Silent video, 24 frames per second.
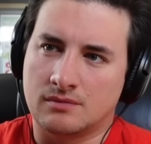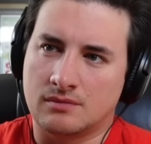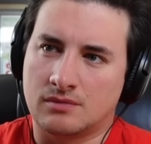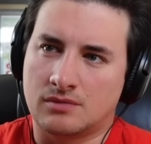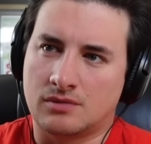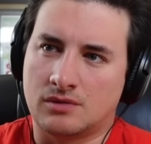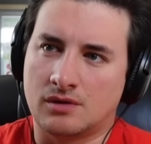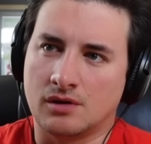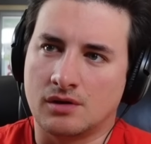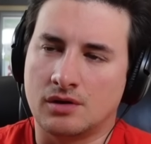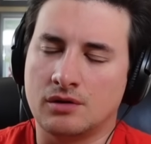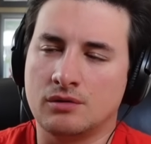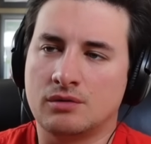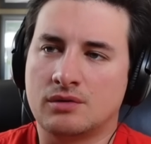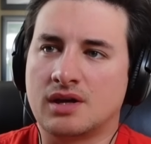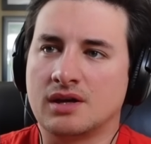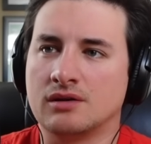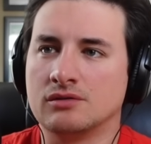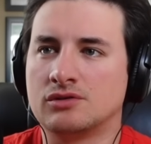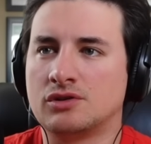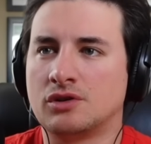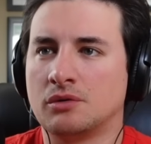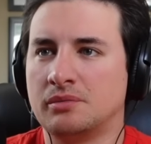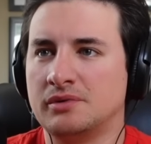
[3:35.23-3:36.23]
The Who
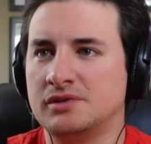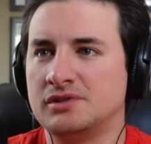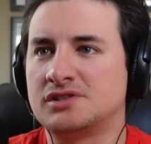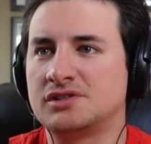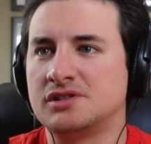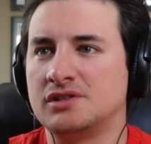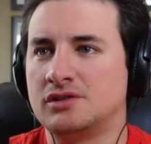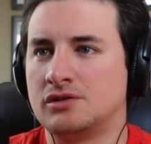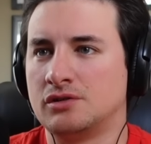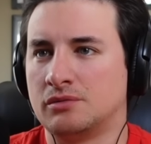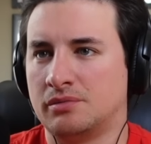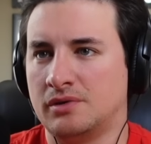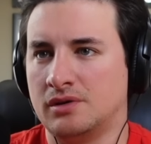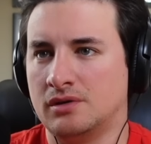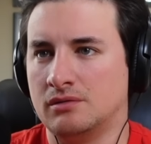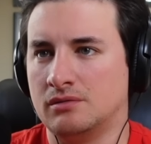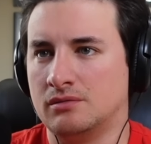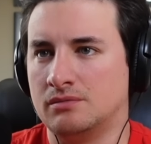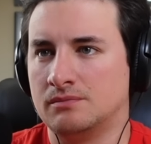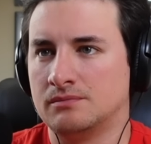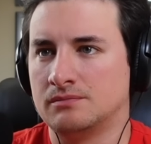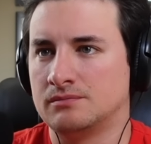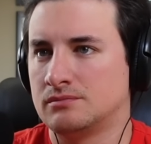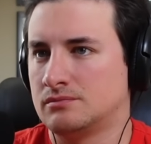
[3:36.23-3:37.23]
Killed
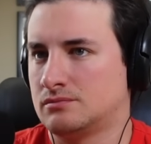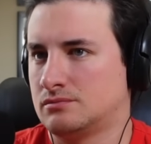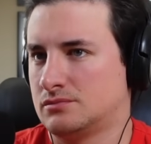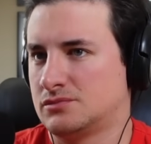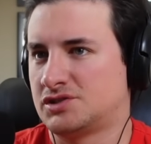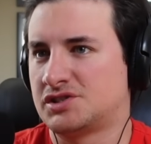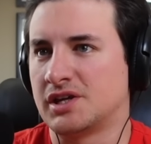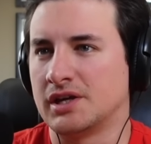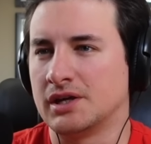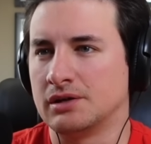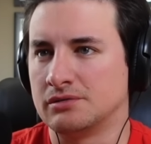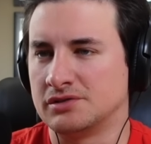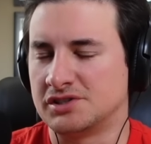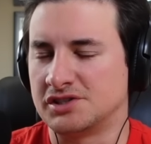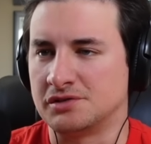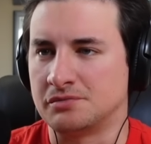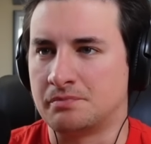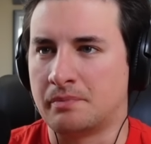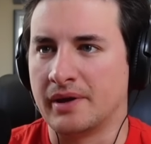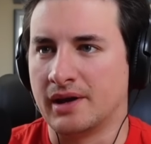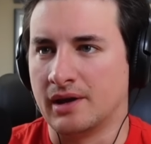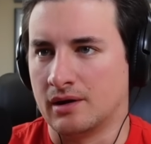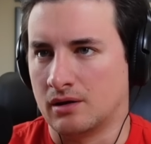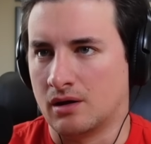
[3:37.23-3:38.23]
WCW series has
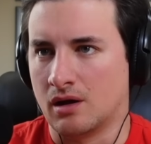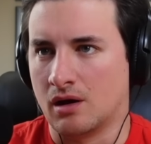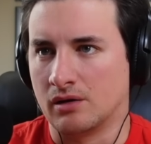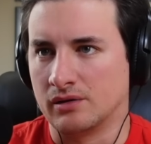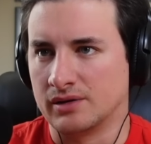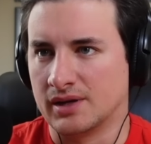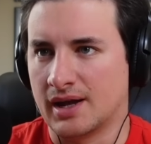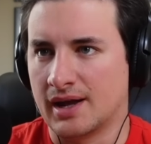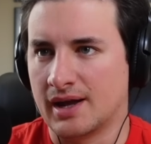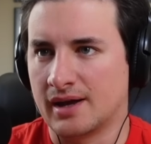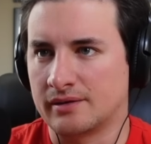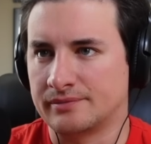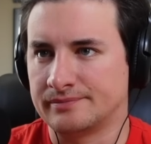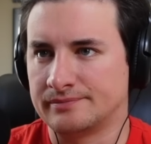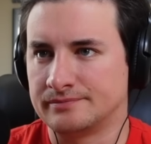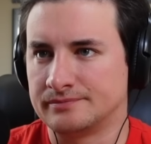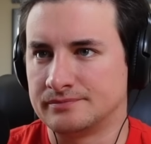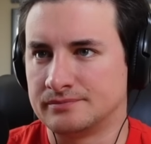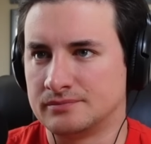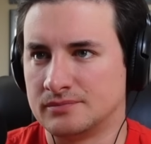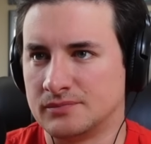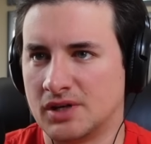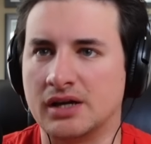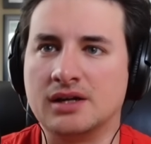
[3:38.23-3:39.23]
been and gone now.
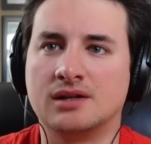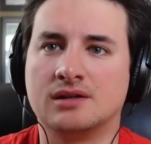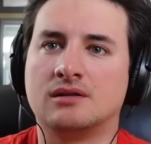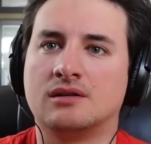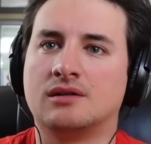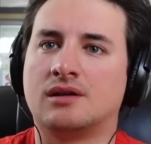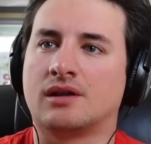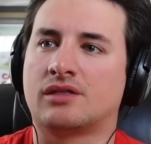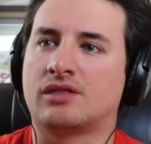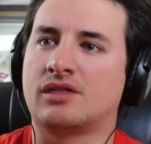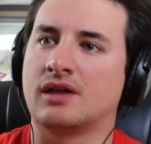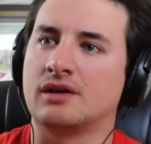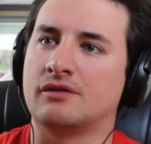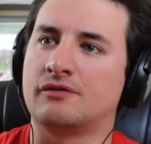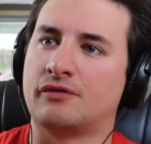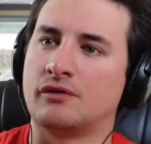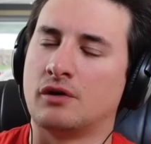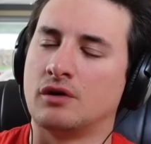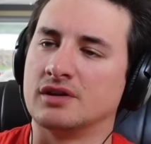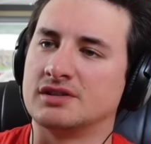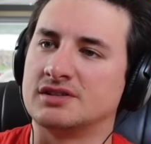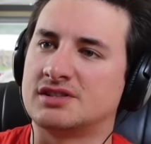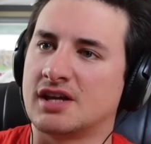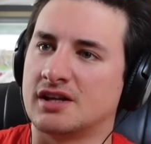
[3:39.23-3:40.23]
And I think for
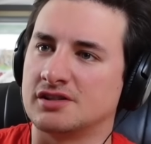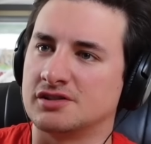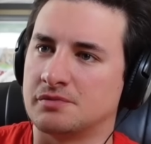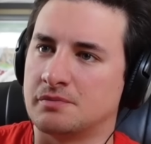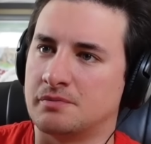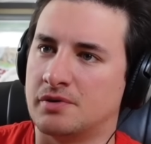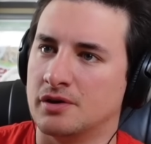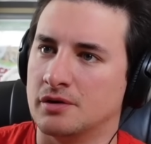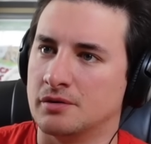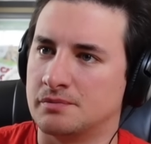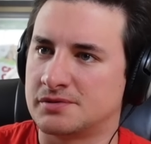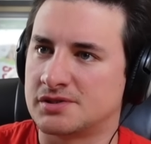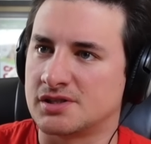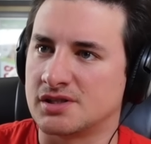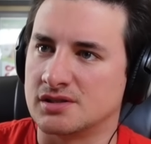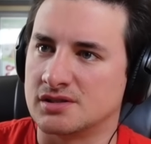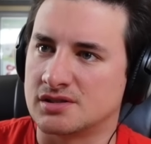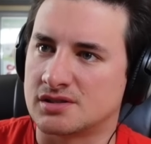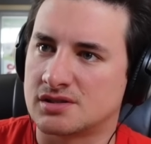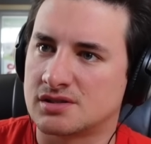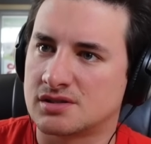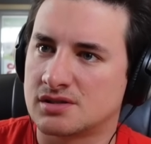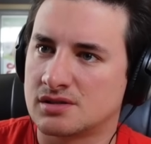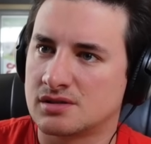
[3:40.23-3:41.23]
all intents and
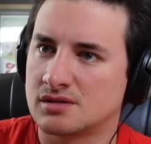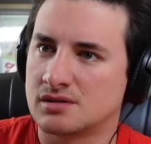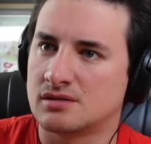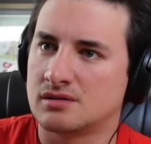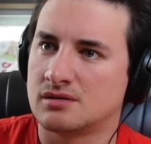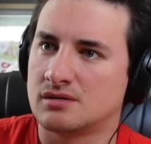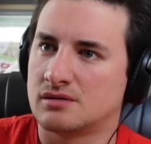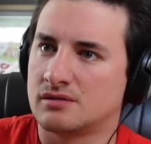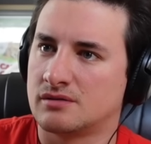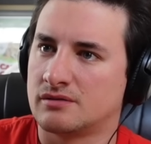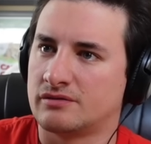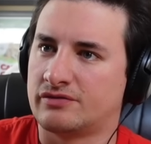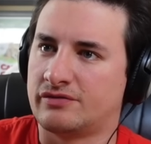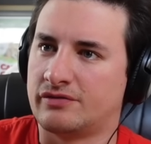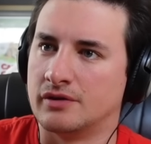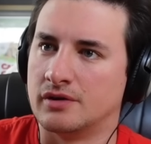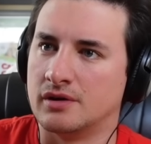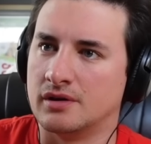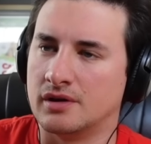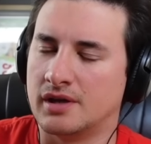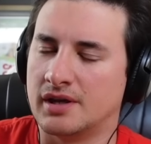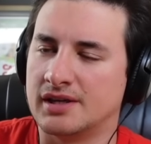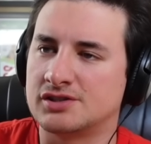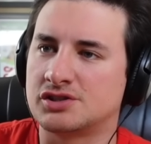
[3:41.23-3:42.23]
purposes,
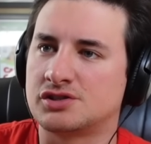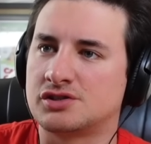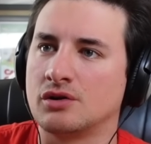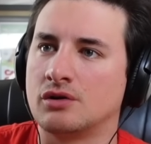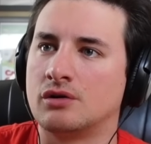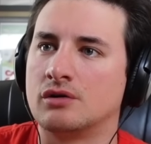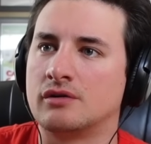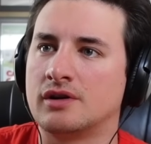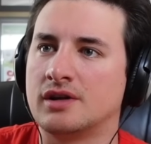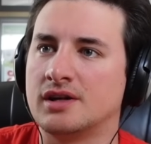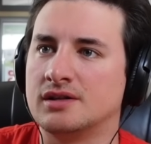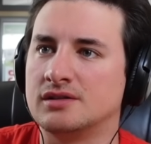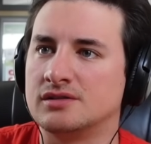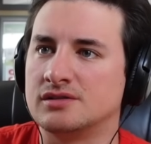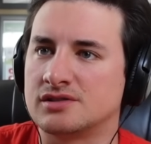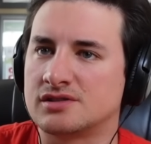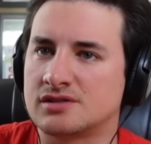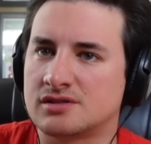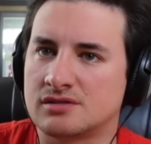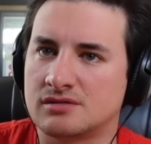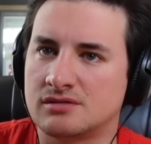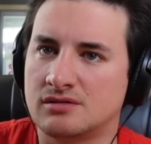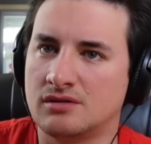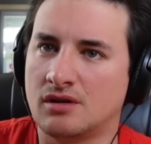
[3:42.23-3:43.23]
for
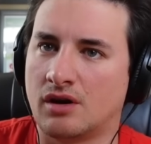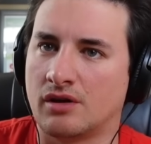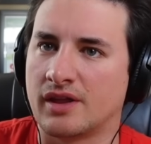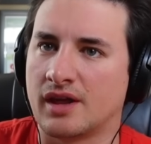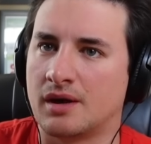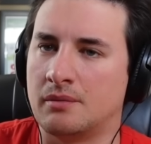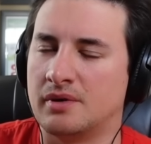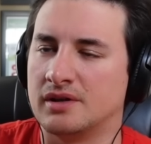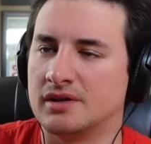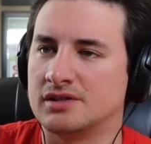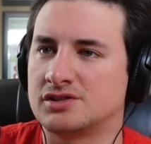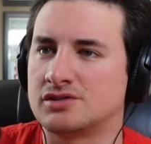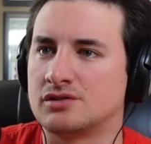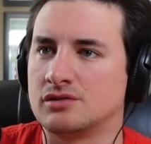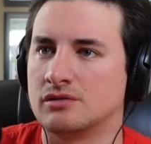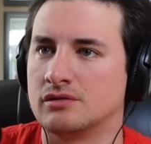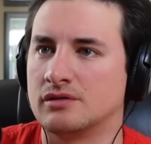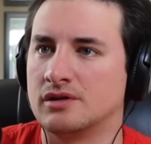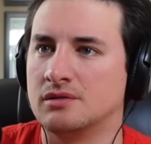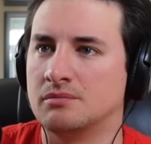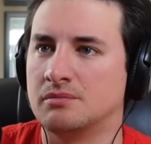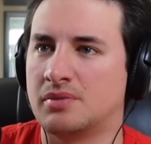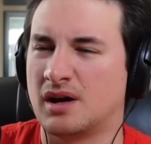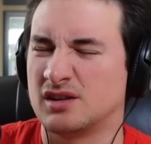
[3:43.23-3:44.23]
historians, not that I'm a
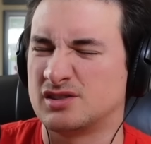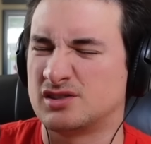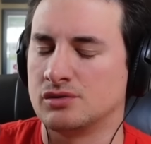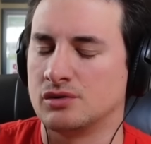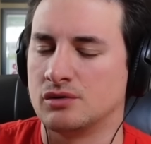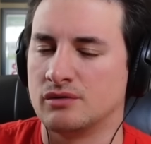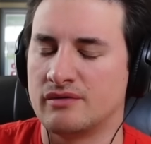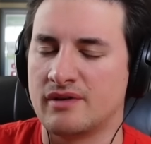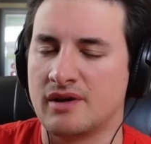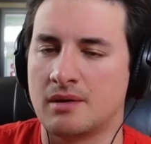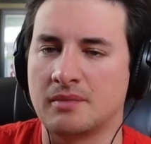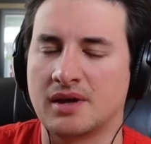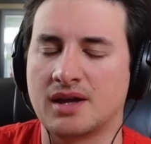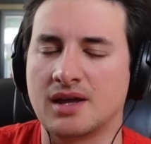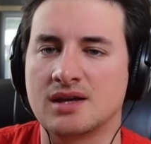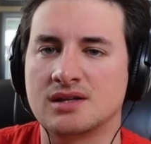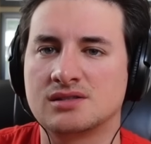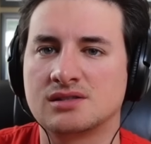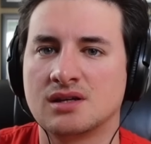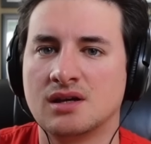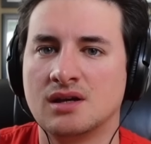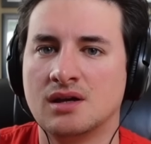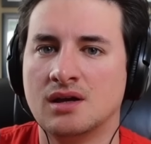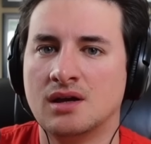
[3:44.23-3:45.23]
historian, but I sort of am, I
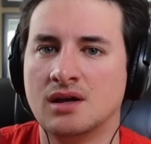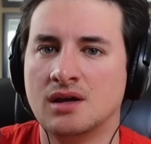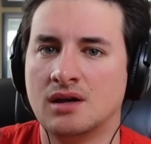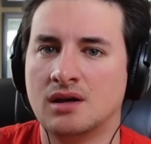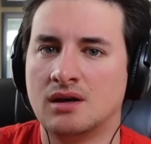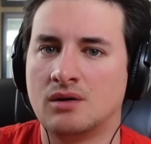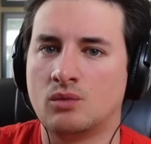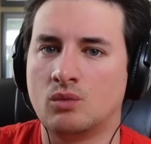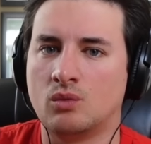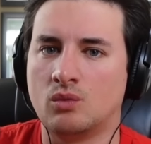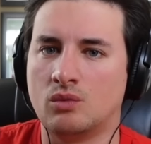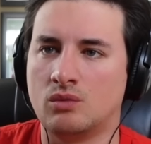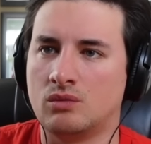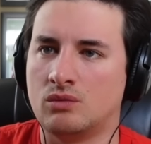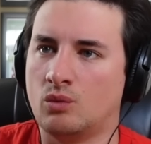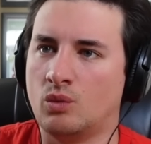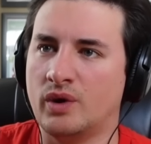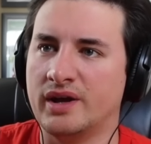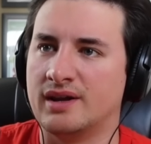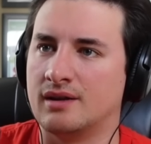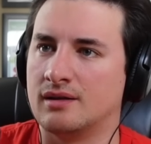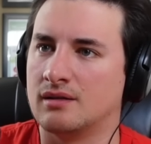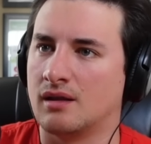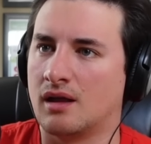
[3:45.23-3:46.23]
guess.
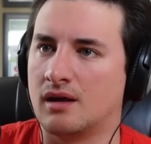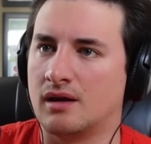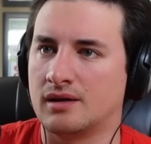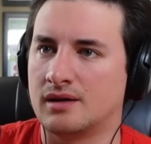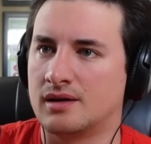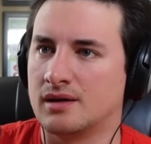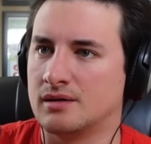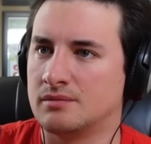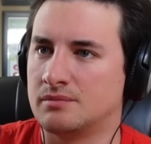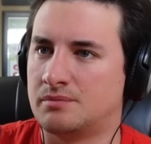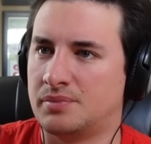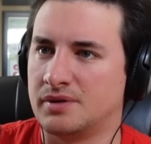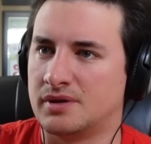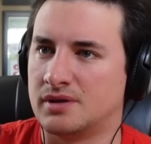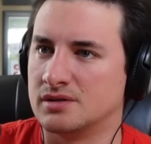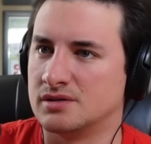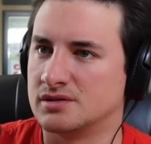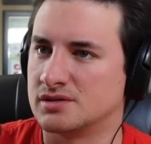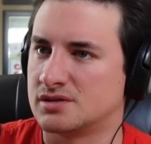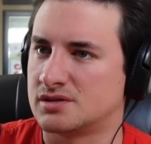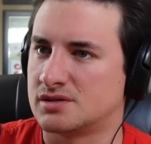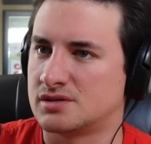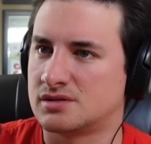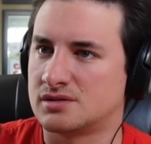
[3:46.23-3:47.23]
We didn't like it
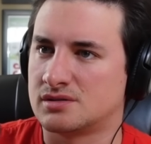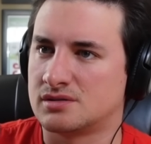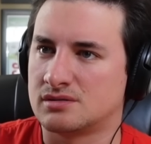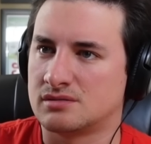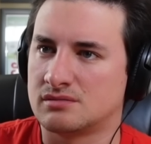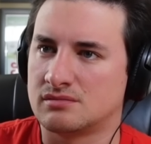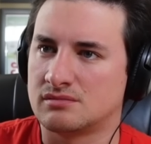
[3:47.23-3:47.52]
because